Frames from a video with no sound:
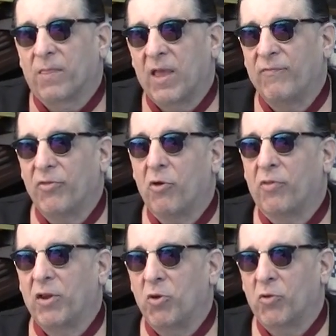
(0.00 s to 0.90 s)
even though
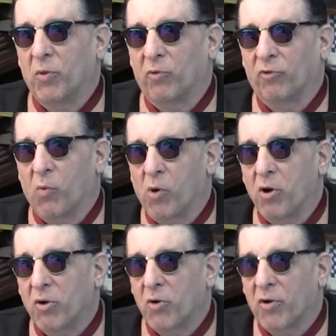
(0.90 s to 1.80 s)
they knew there was a
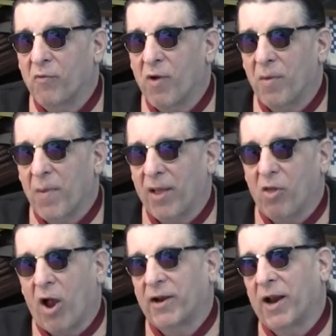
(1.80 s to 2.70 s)
work order on my
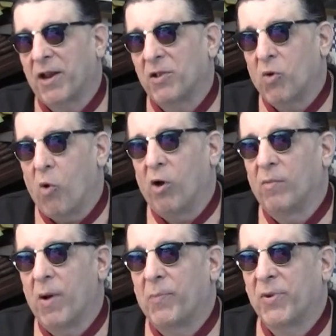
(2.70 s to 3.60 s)
line, I didn't call
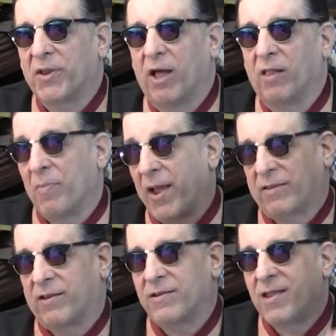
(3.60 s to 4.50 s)
them up and tell them
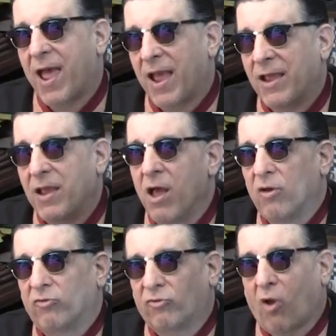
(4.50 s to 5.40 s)
that today
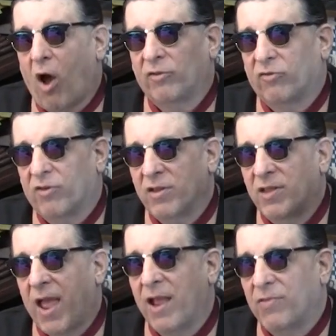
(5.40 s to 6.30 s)
starts the
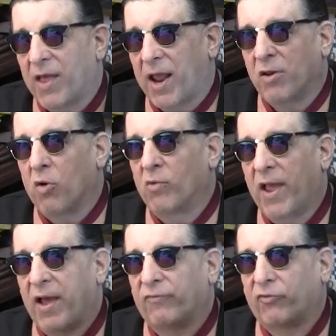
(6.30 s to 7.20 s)
day that I don't
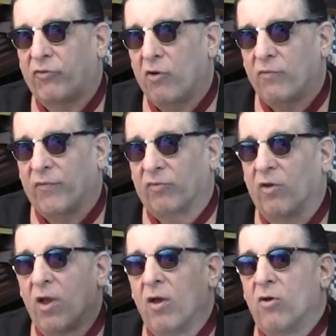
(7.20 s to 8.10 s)
have service.
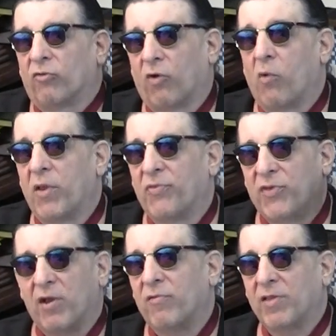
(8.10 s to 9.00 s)
So in
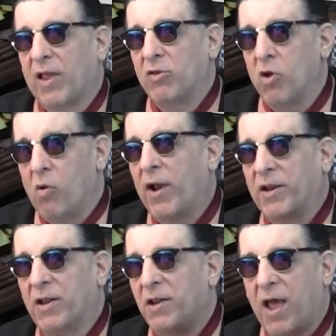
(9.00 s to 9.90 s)
theory, they knew I
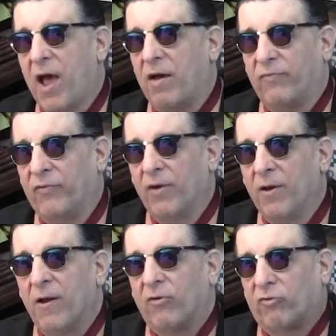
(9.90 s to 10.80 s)
didn't have
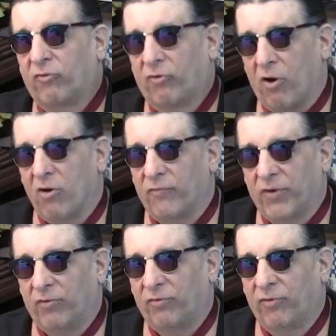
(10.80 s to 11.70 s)

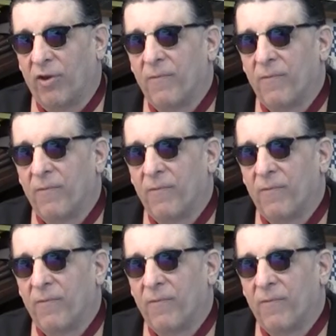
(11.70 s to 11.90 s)
service,